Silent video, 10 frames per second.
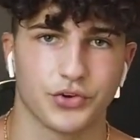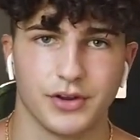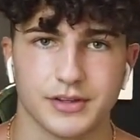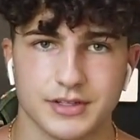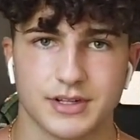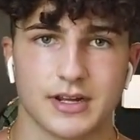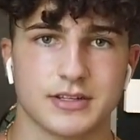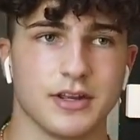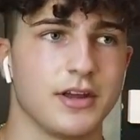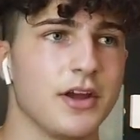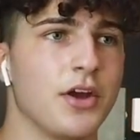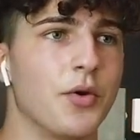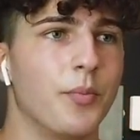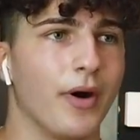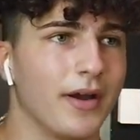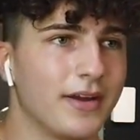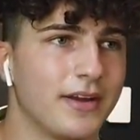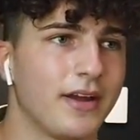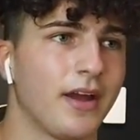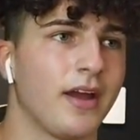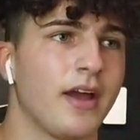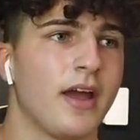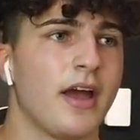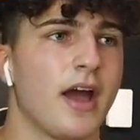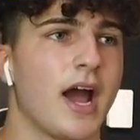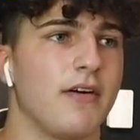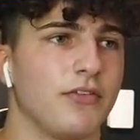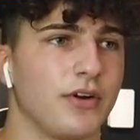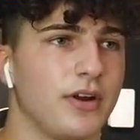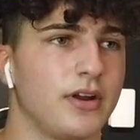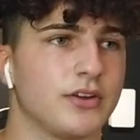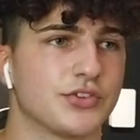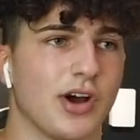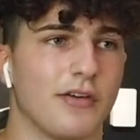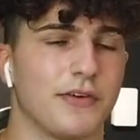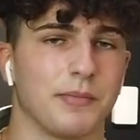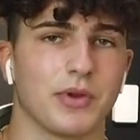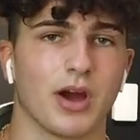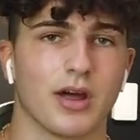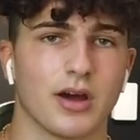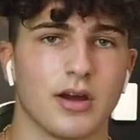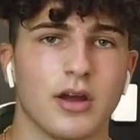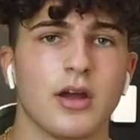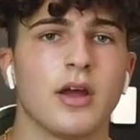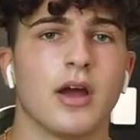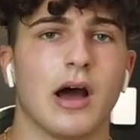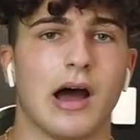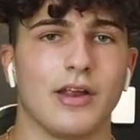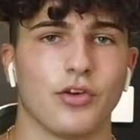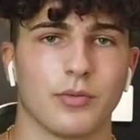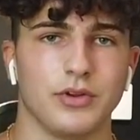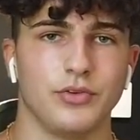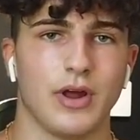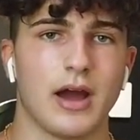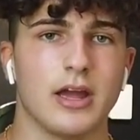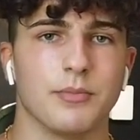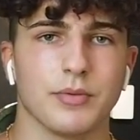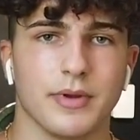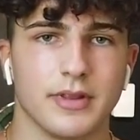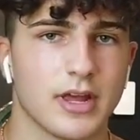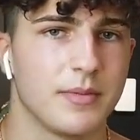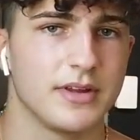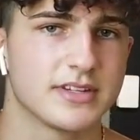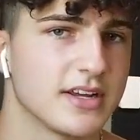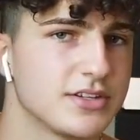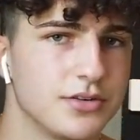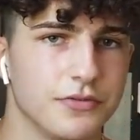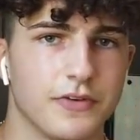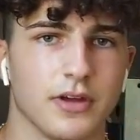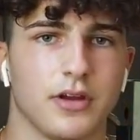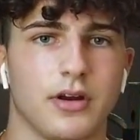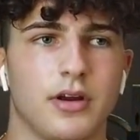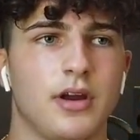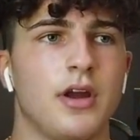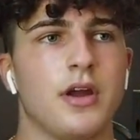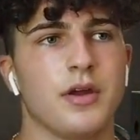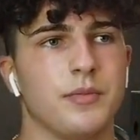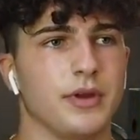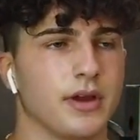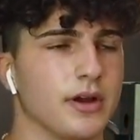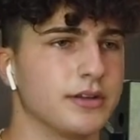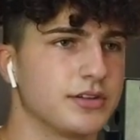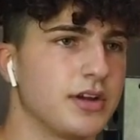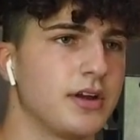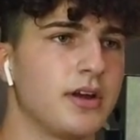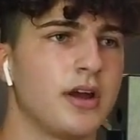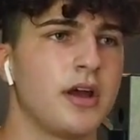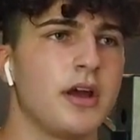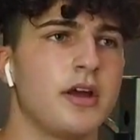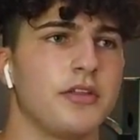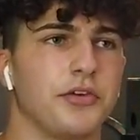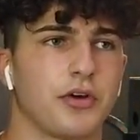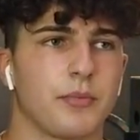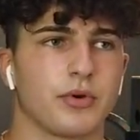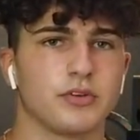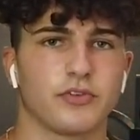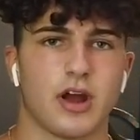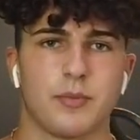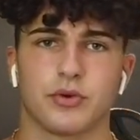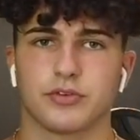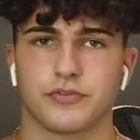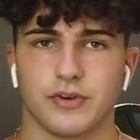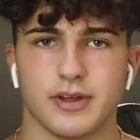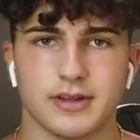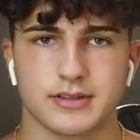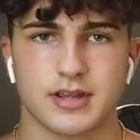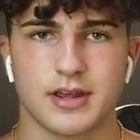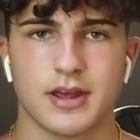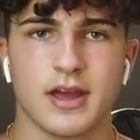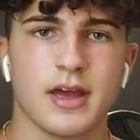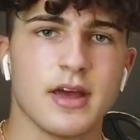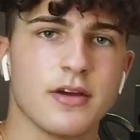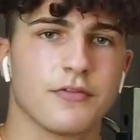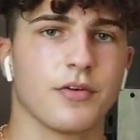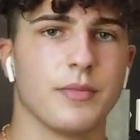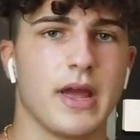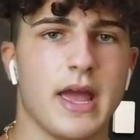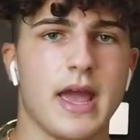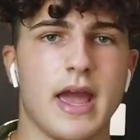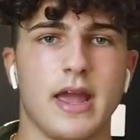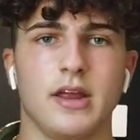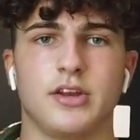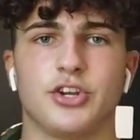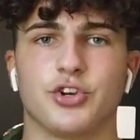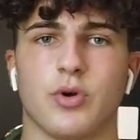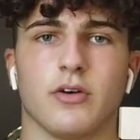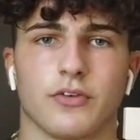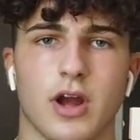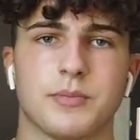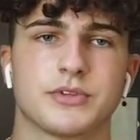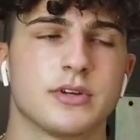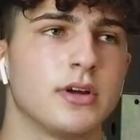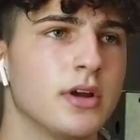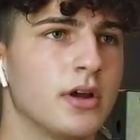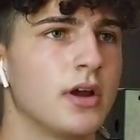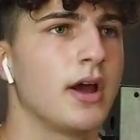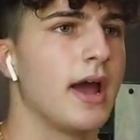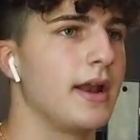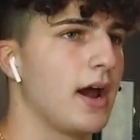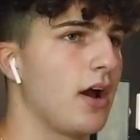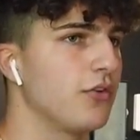train at this intensity, but every so often I normally do not implement that many sets to failure, because the rep range for hypertrophy is from 8 to 12 reps, and I